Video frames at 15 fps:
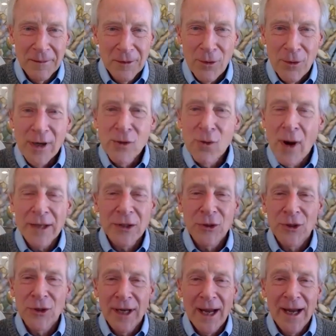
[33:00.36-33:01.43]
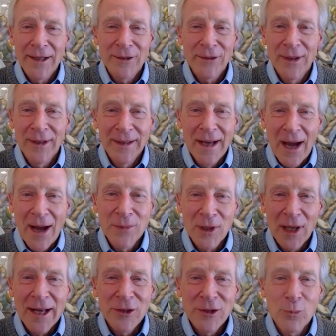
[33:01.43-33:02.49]
Great question. And I'm
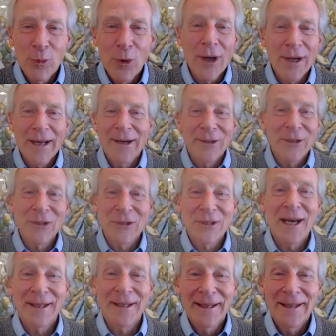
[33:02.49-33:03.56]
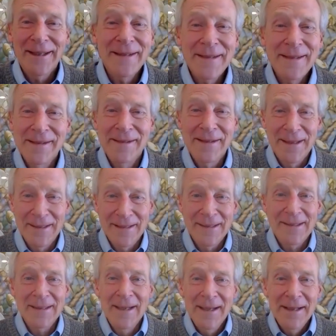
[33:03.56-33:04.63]
glad you brought Aristotle into
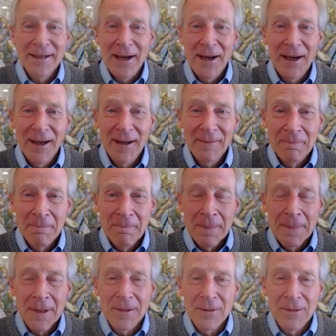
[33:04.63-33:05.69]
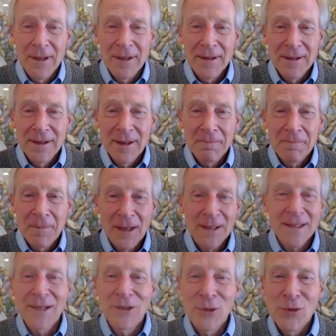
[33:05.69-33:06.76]
this. I'll
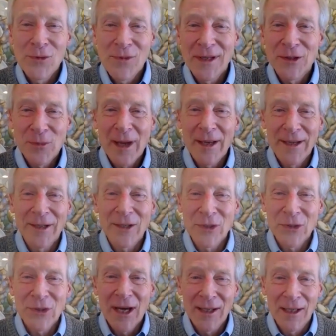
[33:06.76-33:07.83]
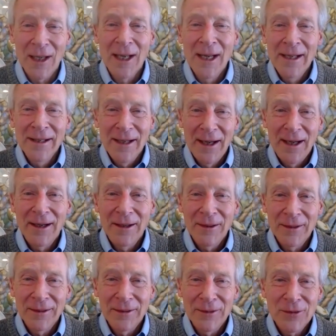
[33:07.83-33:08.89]
say two things about Aristotle.
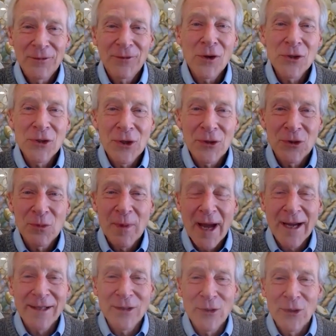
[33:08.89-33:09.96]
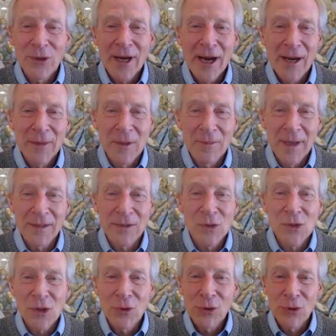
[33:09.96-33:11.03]
The first goes back to your comment about
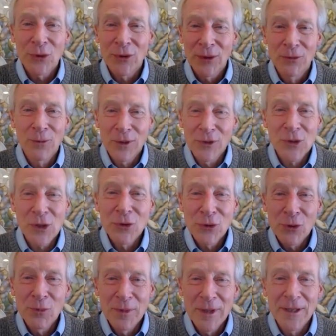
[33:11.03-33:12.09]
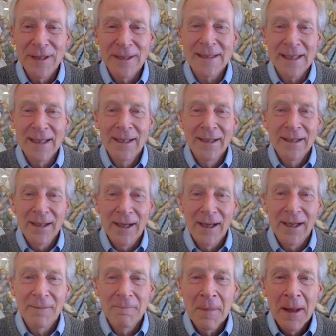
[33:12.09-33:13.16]
social. We're social beings.
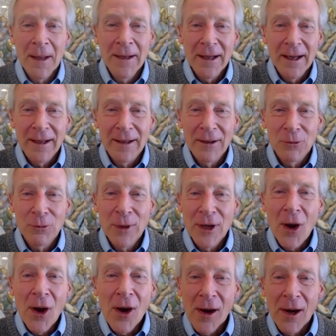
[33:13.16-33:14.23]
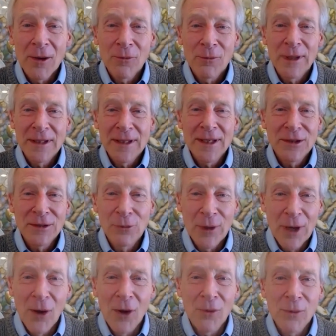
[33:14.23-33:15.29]
We
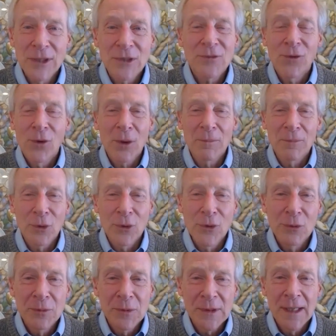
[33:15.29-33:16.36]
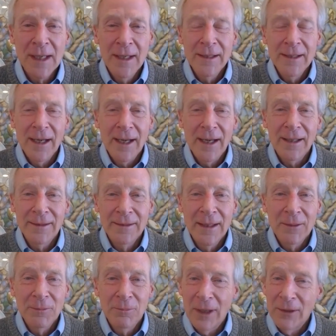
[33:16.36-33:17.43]
always form groups,
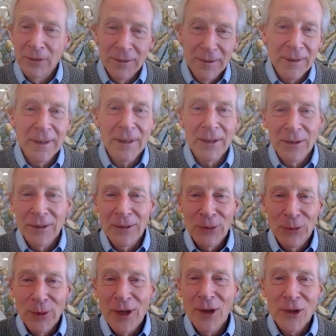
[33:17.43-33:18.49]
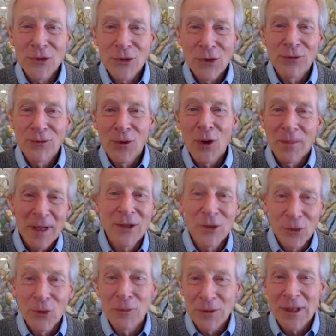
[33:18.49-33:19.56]
but we also form
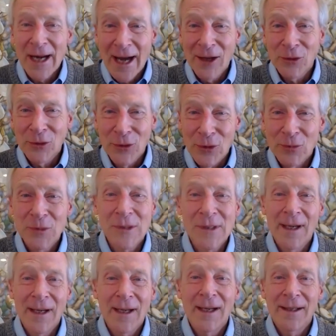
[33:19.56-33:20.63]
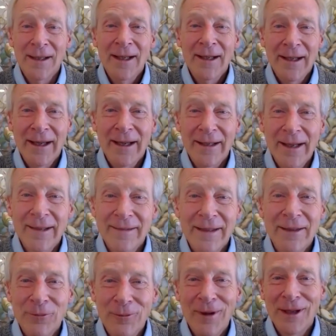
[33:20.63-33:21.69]
in-groups and out-groups. And I
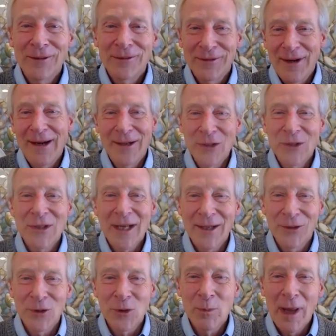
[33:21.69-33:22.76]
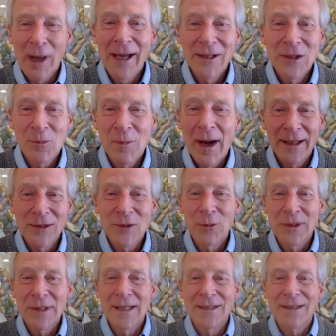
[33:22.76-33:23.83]
think one of Aristotle's blind spots
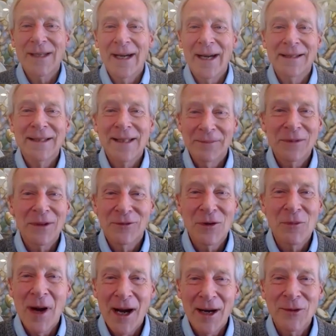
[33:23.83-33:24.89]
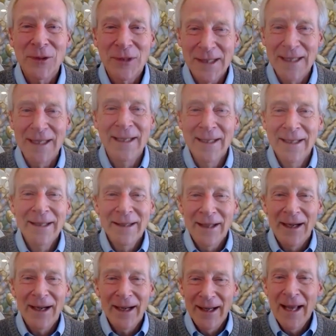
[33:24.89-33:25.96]
was his concept of democracy
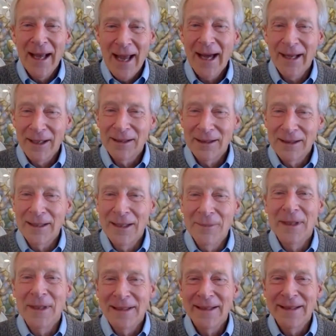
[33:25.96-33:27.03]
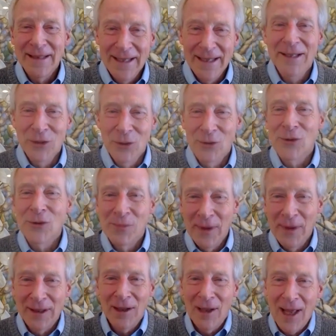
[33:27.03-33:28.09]
had a limited in-group
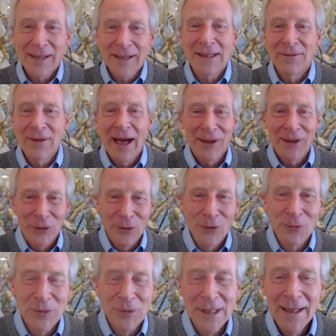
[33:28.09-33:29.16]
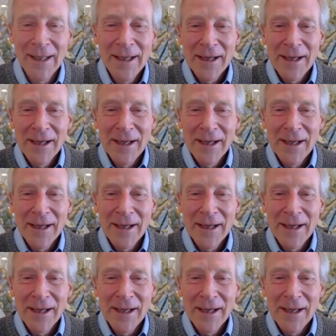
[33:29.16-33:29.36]
and lots of out-groups.